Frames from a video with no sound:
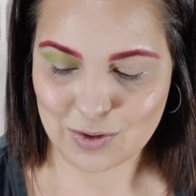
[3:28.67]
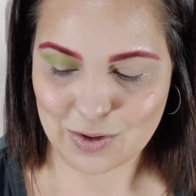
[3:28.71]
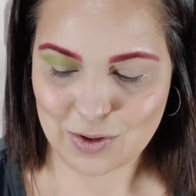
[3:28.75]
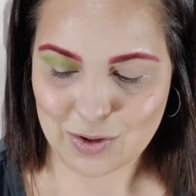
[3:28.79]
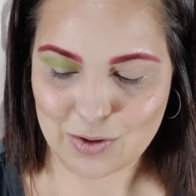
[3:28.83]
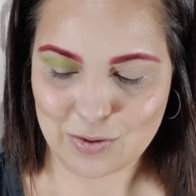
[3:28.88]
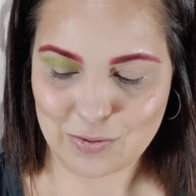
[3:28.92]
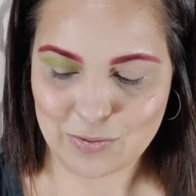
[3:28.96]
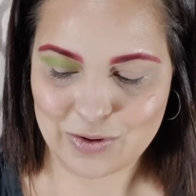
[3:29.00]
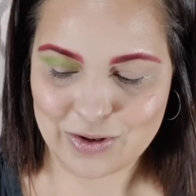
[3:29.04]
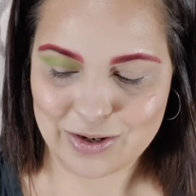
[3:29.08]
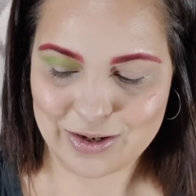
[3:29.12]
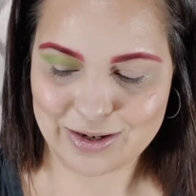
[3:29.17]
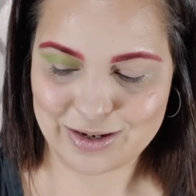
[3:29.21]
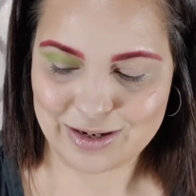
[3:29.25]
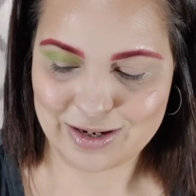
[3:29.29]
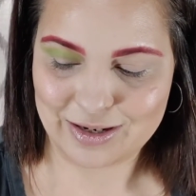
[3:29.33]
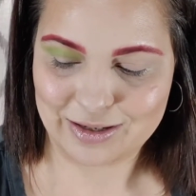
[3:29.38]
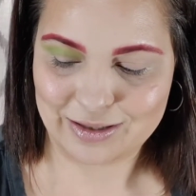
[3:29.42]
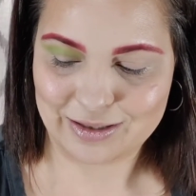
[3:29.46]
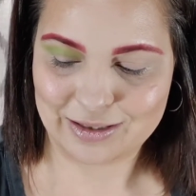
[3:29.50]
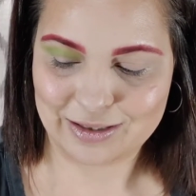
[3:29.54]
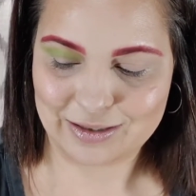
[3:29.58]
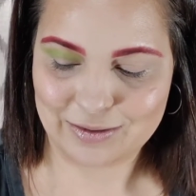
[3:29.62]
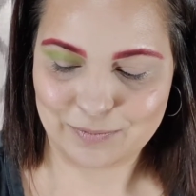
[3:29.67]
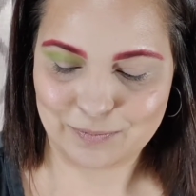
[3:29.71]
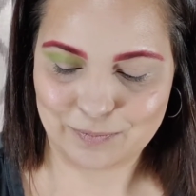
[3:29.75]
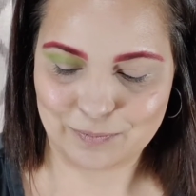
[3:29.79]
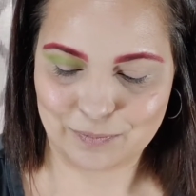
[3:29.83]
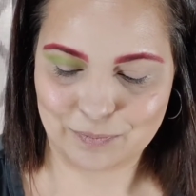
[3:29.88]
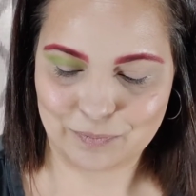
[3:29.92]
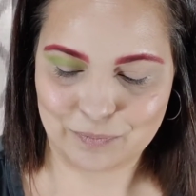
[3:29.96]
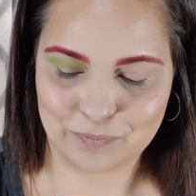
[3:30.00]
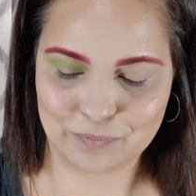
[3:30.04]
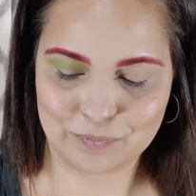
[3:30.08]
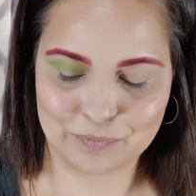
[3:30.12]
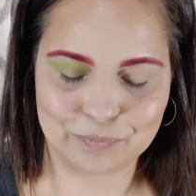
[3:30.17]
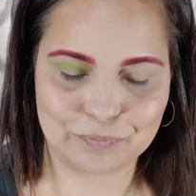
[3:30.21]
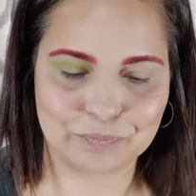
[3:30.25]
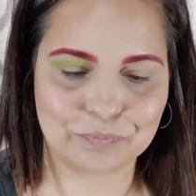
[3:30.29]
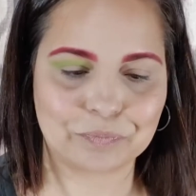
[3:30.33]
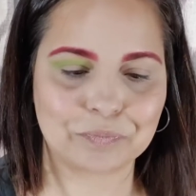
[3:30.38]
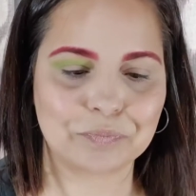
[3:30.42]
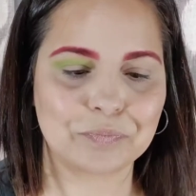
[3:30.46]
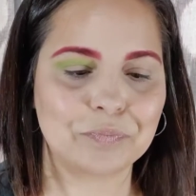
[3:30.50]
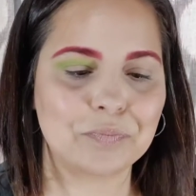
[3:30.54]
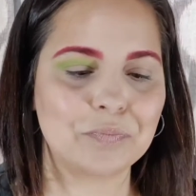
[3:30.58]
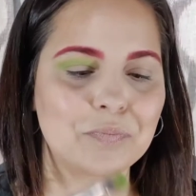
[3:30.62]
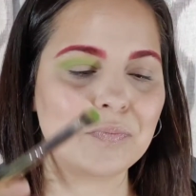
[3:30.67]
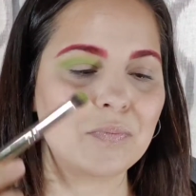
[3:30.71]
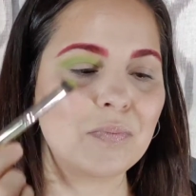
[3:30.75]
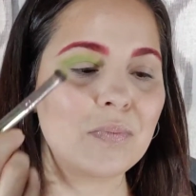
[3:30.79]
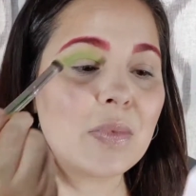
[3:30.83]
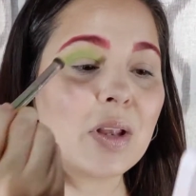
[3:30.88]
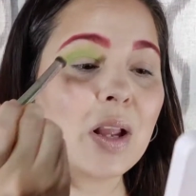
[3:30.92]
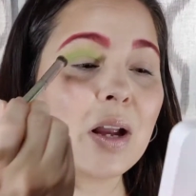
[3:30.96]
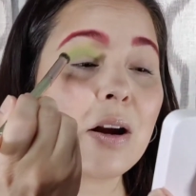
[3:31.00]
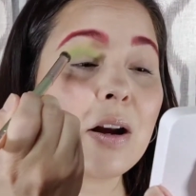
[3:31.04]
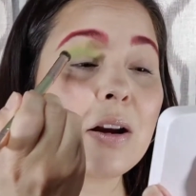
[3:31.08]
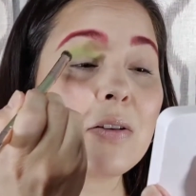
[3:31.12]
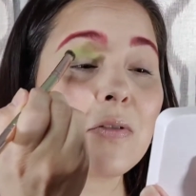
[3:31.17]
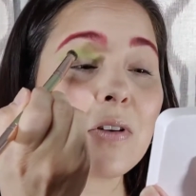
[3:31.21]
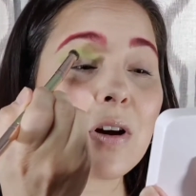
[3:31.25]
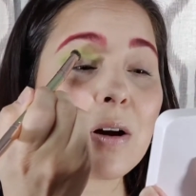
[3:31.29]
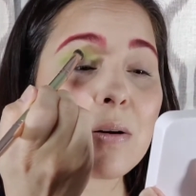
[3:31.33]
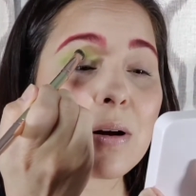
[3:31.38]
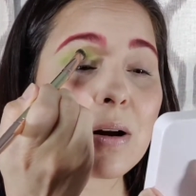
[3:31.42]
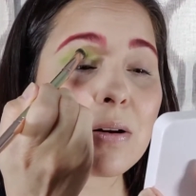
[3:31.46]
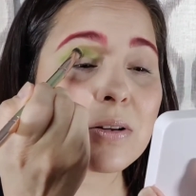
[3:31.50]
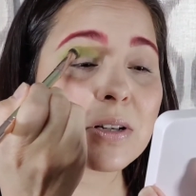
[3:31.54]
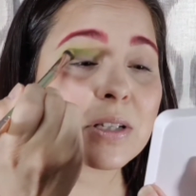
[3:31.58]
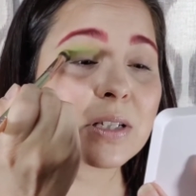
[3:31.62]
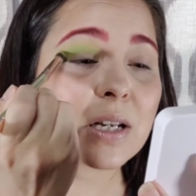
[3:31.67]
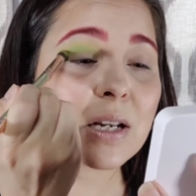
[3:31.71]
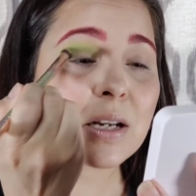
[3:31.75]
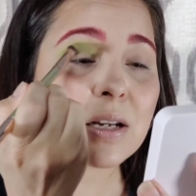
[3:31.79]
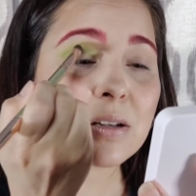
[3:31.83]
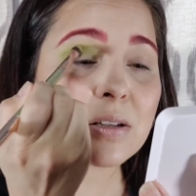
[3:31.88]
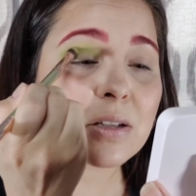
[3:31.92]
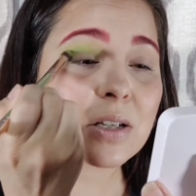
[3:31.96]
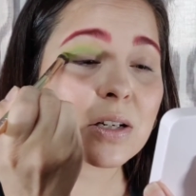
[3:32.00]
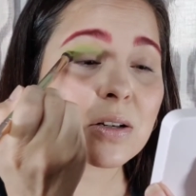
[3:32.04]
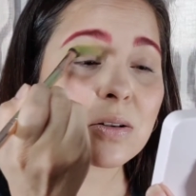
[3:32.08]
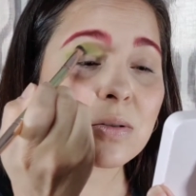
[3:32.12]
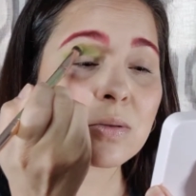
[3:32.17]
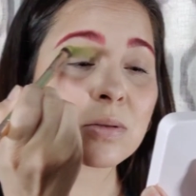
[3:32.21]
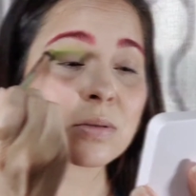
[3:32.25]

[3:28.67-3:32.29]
Oh goodness. I already forgot what I was saying too.